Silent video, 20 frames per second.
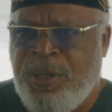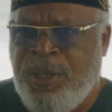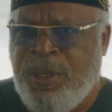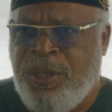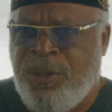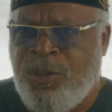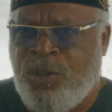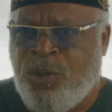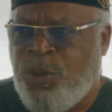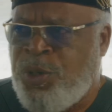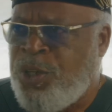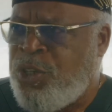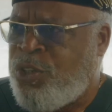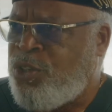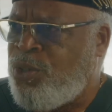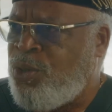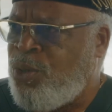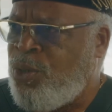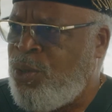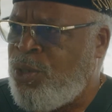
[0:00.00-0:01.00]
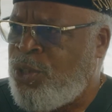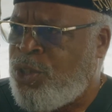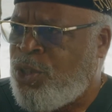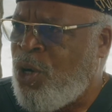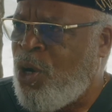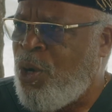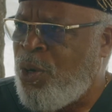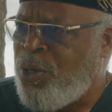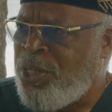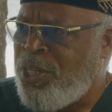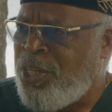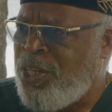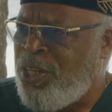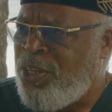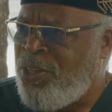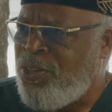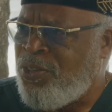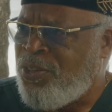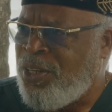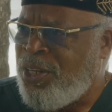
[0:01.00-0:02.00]
the traditional
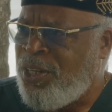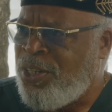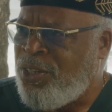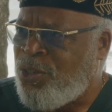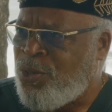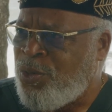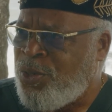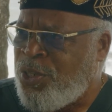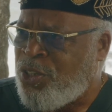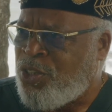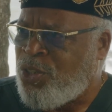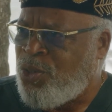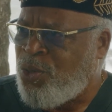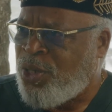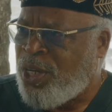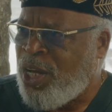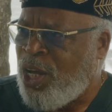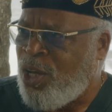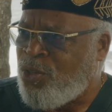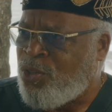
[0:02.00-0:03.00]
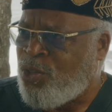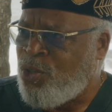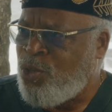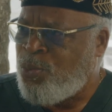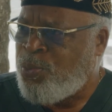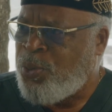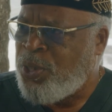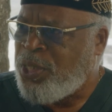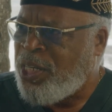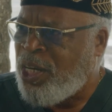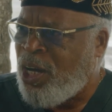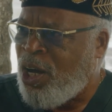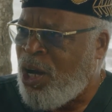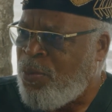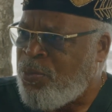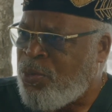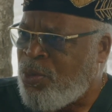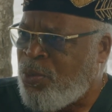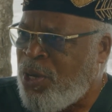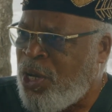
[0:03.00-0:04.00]
authorities and the traditional councils putting their
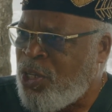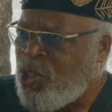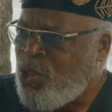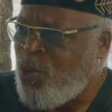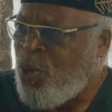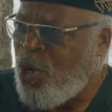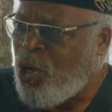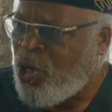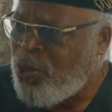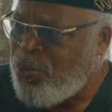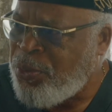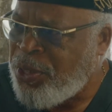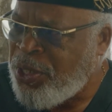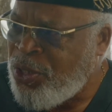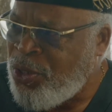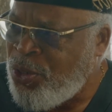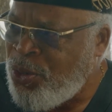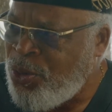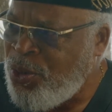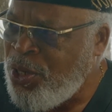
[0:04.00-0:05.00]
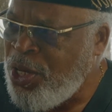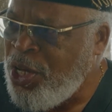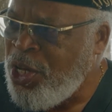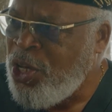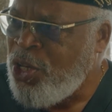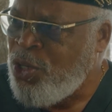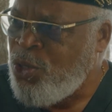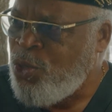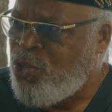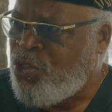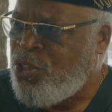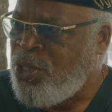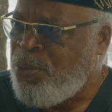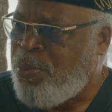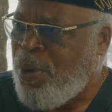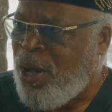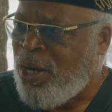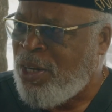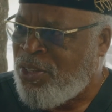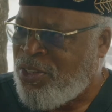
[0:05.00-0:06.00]
arms around you, welcoming you. You'll see
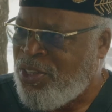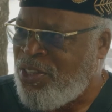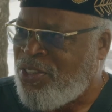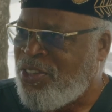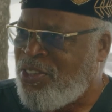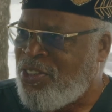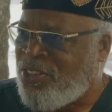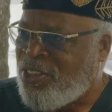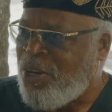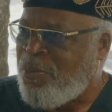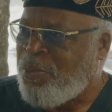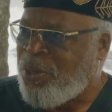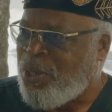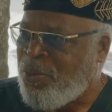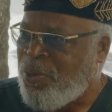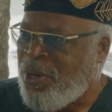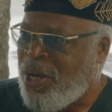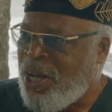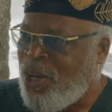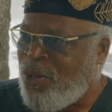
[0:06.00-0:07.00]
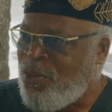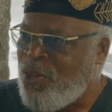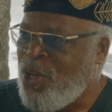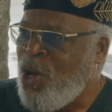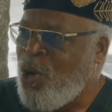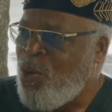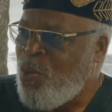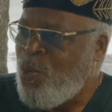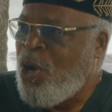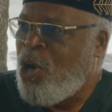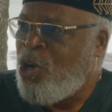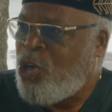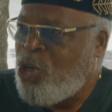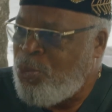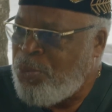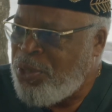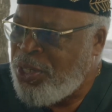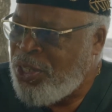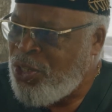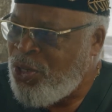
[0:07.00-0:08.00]
politicians coming around,
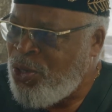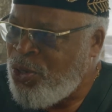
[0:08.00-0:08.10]
welcoming